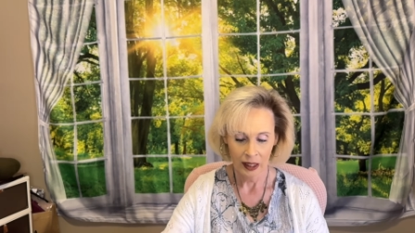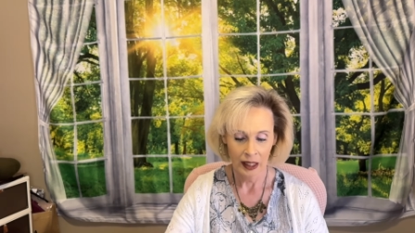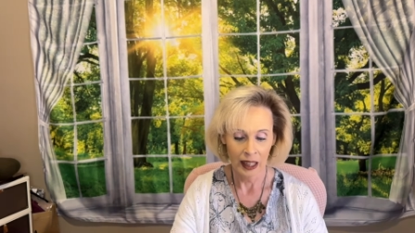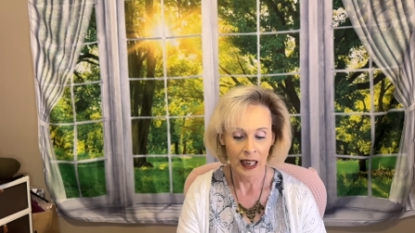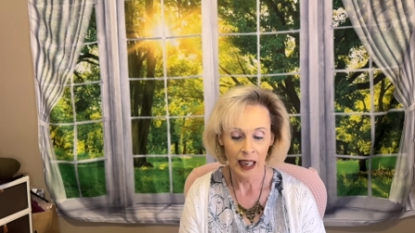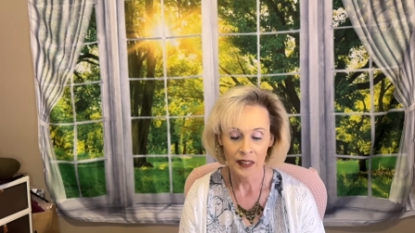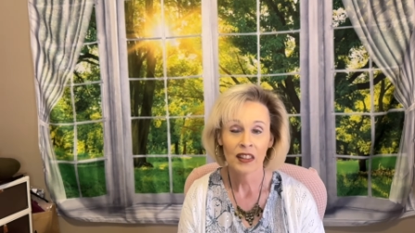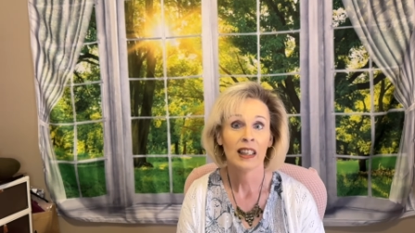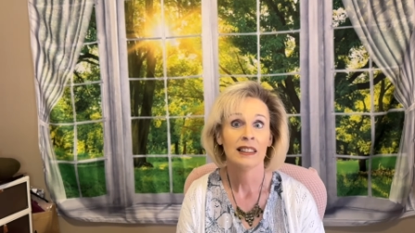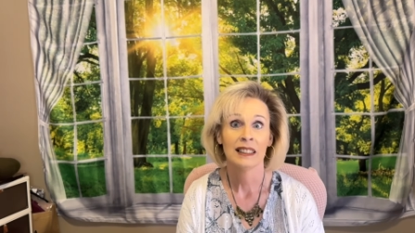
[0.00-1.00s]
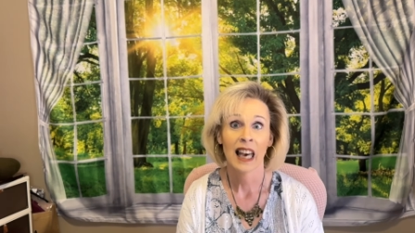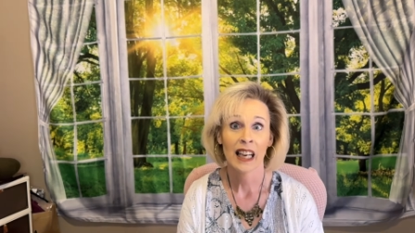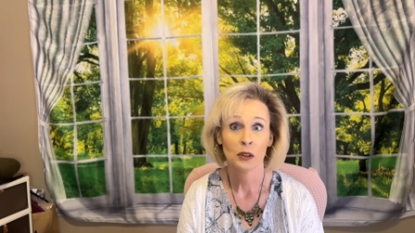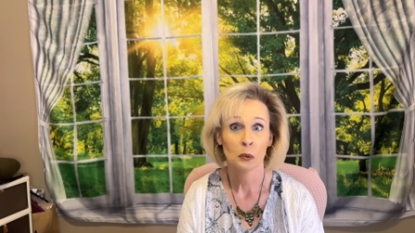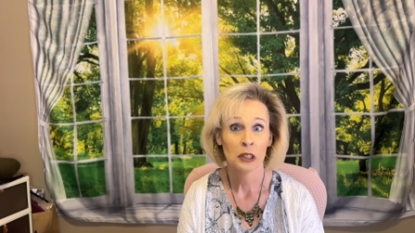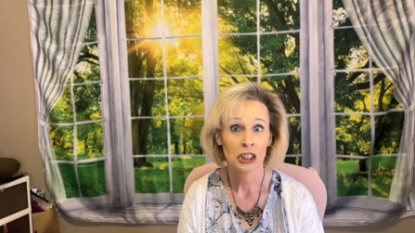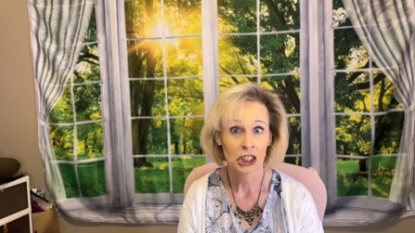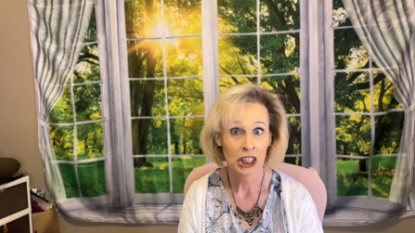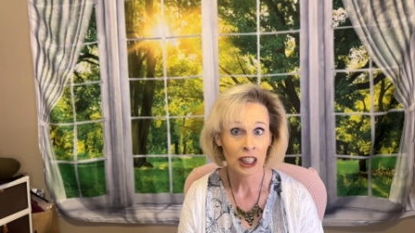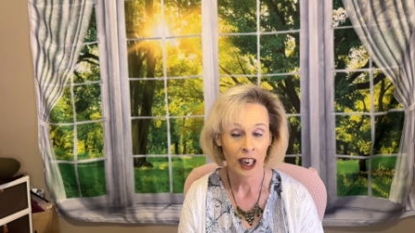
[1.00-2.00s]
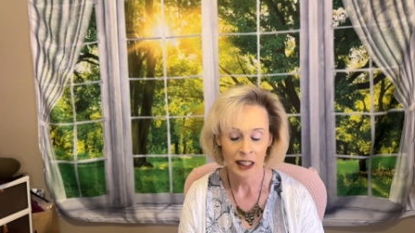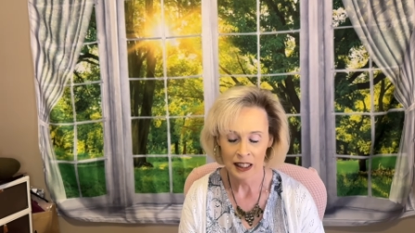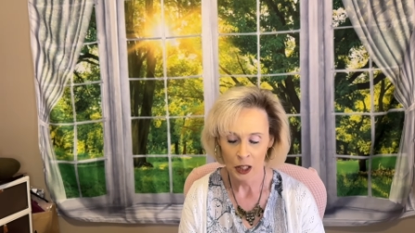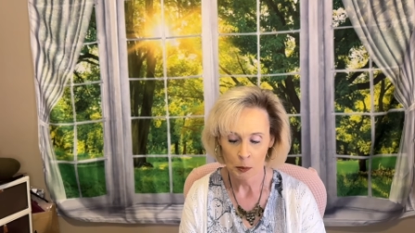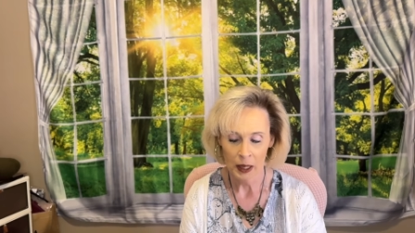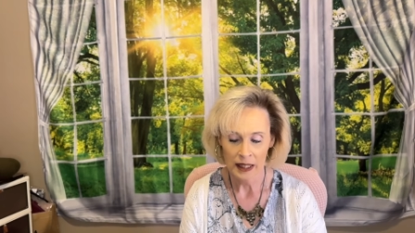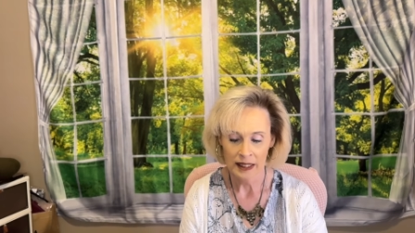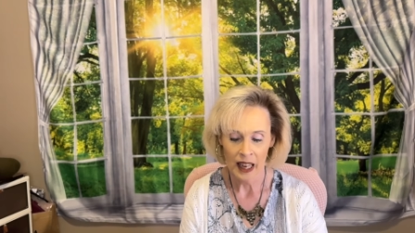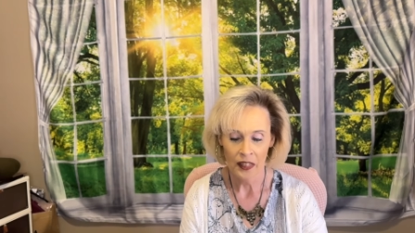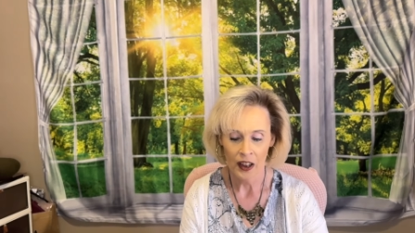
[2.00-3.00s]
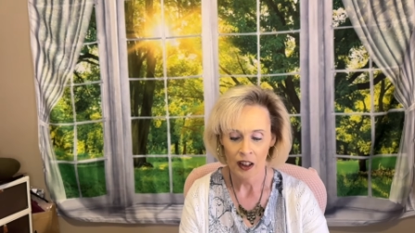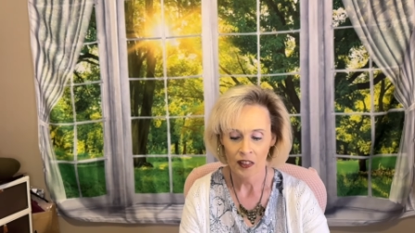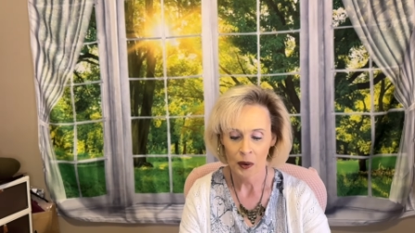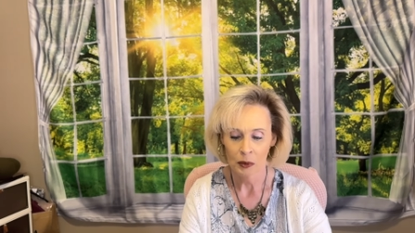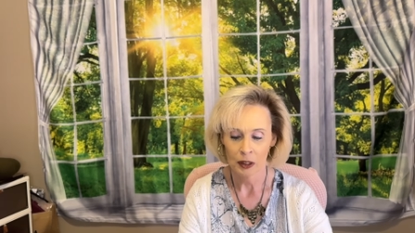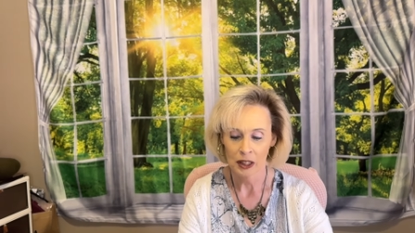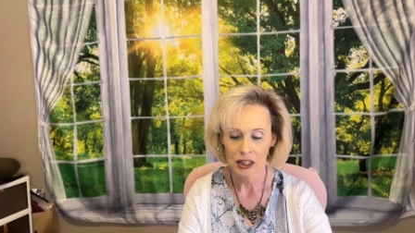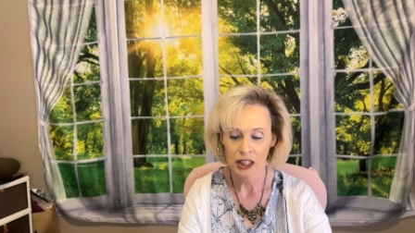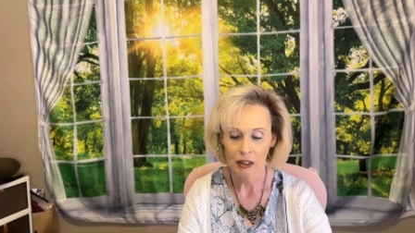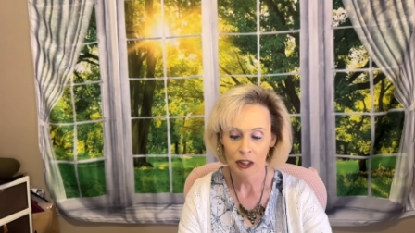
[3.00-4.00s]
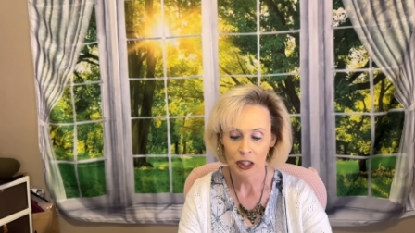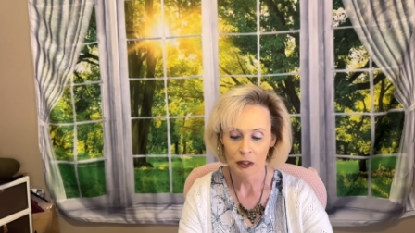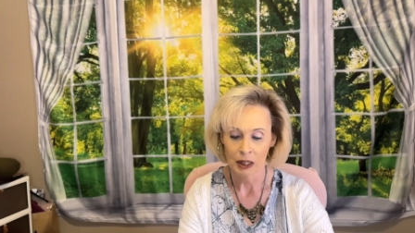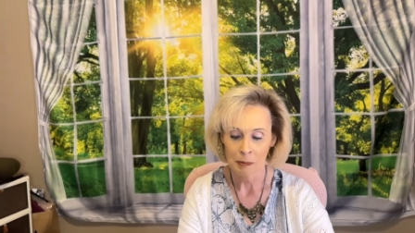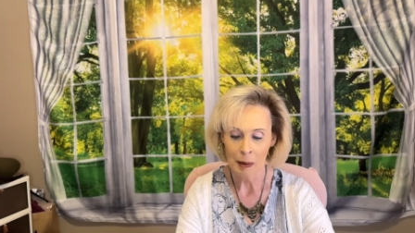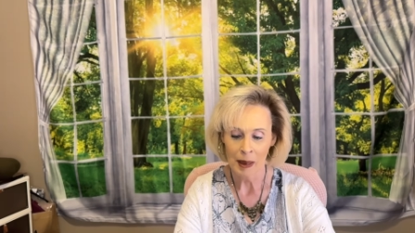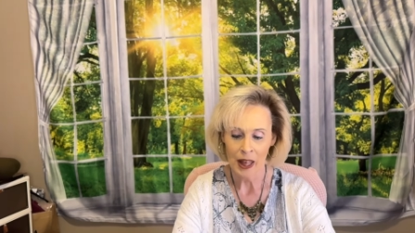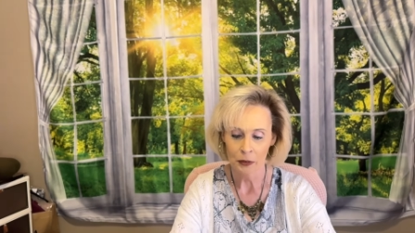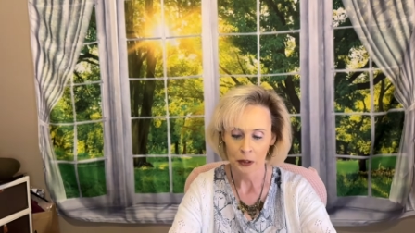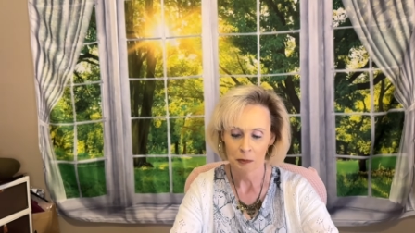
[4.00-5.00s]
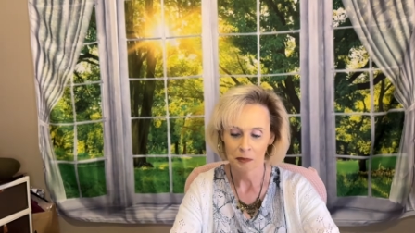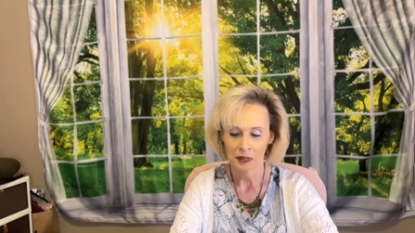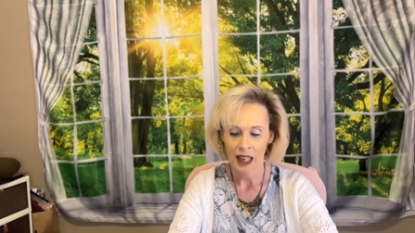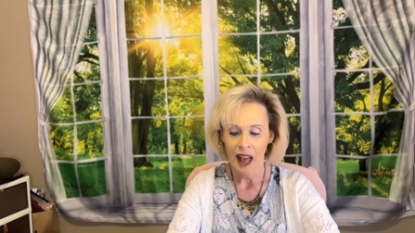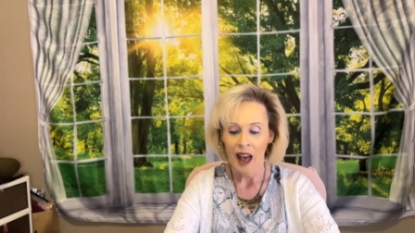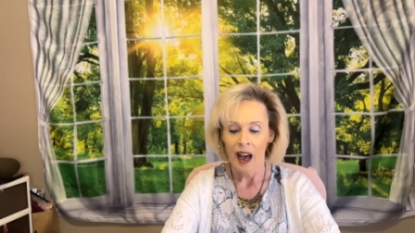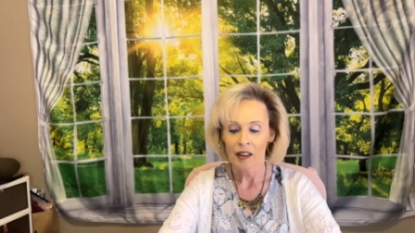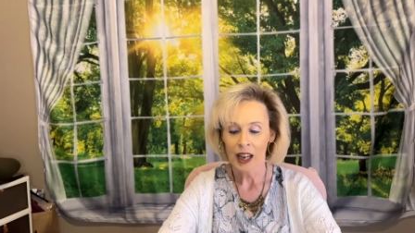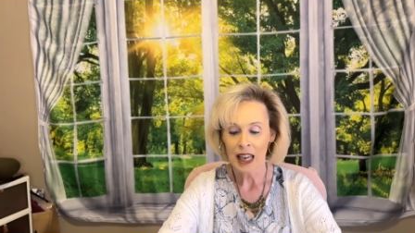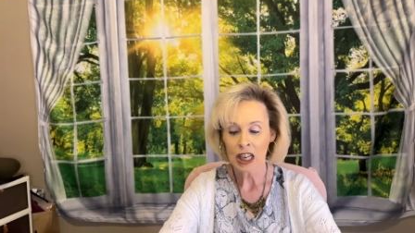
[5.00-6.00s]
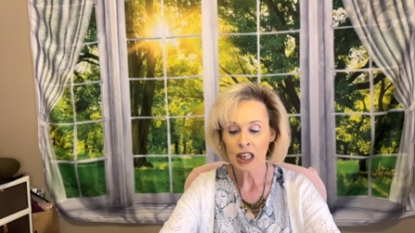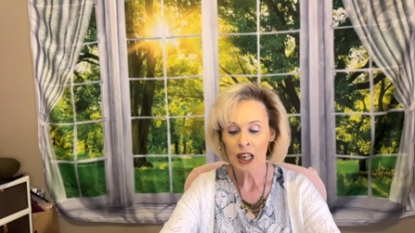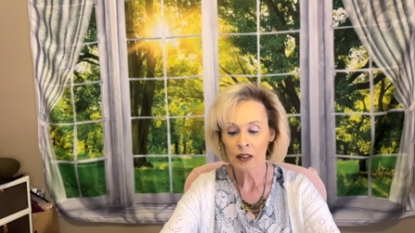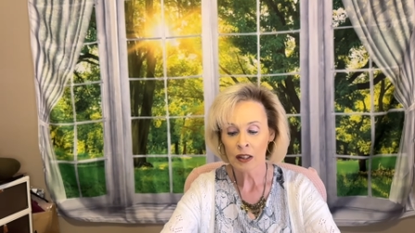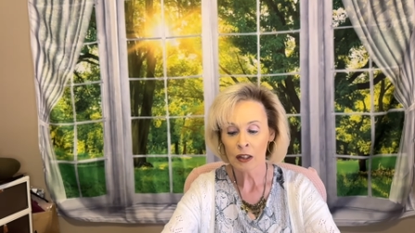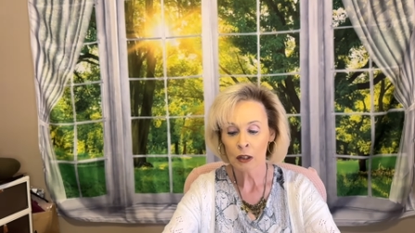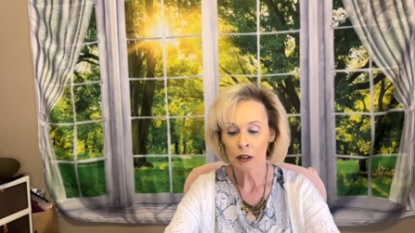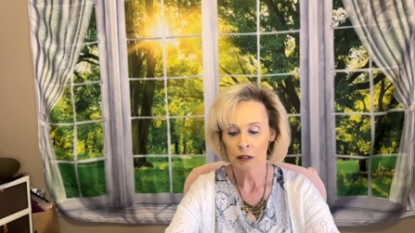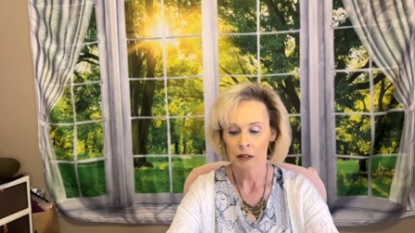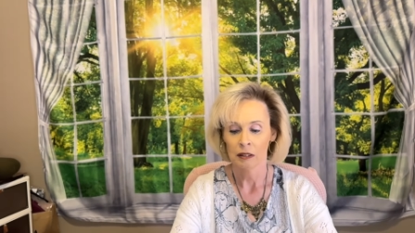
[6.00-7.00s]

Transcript: and I got the exact one she got too because I thought they would look so cute in my bathroom. Okay, you know the little,